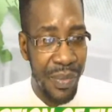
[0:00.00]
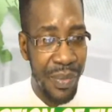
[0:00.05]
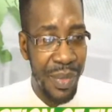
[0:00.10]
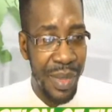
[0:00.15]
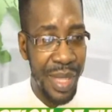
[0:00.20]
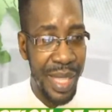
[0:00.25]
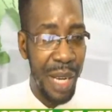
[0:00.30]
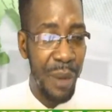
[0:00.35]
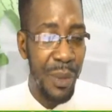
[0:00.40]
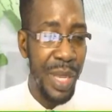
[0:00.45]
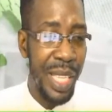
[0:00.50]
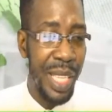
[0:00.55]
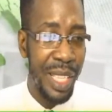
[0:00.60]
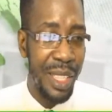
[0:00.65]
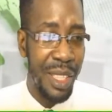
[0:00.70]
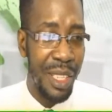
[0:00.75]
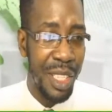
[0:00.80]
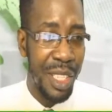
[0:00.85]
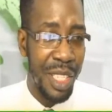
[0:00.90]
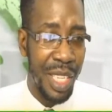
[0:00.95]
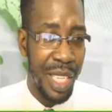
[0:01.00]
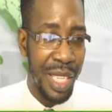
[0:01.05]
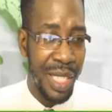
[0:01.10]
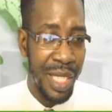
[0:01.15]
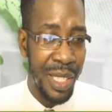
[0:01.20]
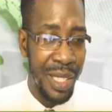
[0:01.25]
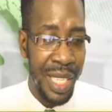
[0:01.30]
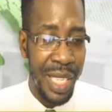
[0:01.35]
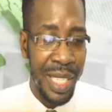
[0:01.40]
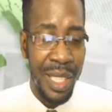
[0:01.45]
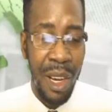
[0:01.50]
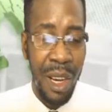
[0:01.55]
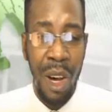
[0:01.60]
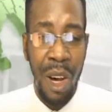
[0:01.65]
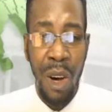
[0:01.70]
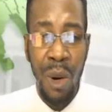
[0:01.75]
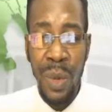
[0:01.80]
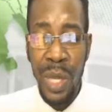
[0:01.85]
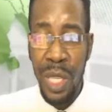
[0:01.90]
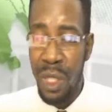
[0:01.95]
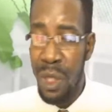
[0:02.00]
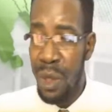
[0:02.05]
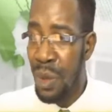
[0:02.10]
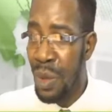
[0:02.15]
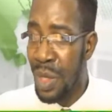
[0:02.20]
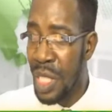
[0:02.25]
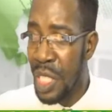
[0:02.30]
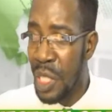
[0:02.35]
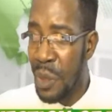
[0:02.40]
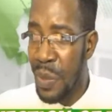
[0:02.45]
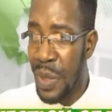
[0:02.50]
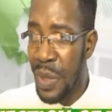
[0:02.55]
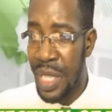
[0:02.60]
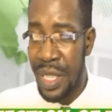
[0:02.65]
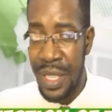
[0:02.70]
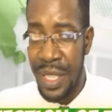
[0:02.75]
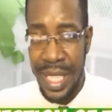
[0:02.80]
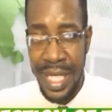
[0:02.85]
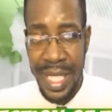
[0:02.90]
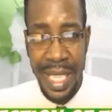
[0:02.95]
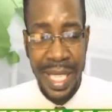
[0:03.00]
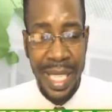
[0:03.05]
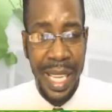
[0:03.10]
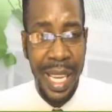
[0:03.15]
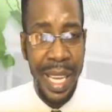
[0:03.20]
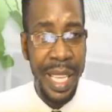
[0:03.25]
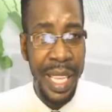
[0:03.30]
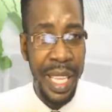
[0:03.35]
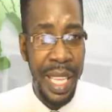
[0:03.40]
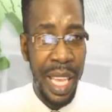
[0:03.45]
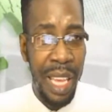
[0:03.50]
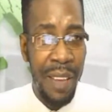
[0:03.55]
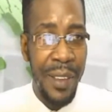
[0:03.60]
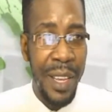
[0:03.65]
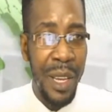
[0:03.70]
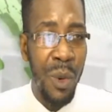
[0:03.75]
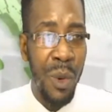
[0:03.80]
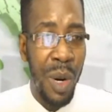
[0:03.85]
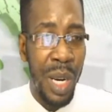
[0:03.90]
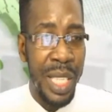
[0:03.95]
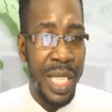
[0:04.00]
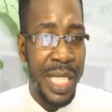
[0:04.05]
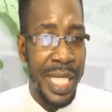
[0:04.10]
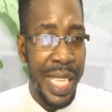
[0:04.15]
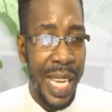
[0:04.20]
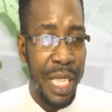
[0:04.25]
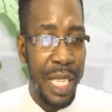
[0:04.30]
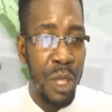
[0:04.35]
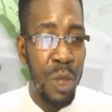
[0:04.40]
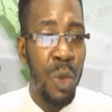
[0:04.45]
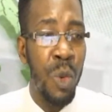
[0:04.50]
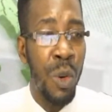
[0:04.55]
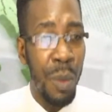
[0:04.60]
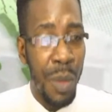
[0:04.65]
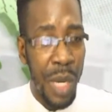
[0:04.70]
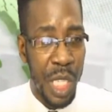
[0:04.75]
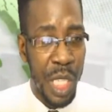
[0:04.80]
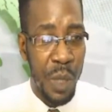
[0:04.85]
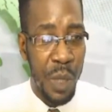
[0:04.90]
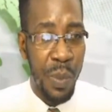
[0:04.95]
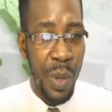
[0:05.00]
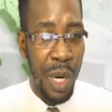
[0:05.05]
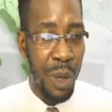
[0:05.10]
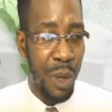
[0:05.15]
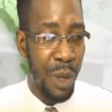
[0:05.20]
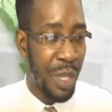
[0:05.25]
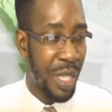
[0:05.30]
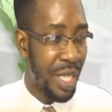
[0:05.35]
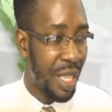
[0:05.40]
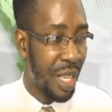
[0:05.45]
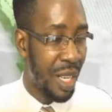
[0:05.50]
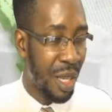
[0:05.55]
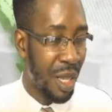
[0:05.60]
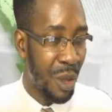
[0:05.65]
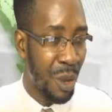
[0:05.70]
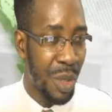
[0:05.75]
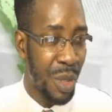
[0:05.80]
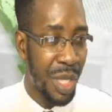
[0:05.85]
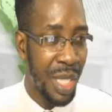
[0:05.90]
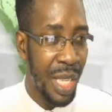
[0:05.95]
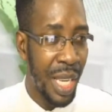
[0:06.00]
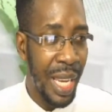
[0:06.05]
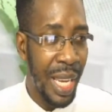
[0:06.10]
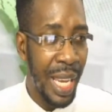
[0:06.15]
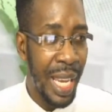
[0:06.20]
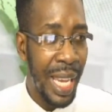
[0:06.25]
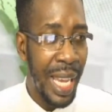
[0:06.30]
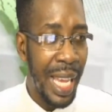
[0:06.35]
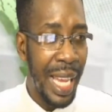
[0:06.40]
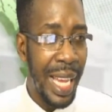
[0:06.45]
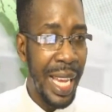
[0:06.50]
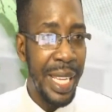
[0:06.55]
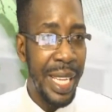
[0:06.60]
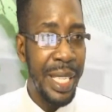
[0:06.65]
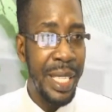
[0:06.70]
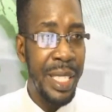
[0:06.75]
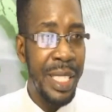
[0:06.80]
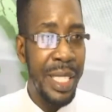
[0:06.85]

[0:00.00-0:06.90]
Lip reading: that we need to change? Is it how we choose the speaker? Is it giving one side too much power in the house and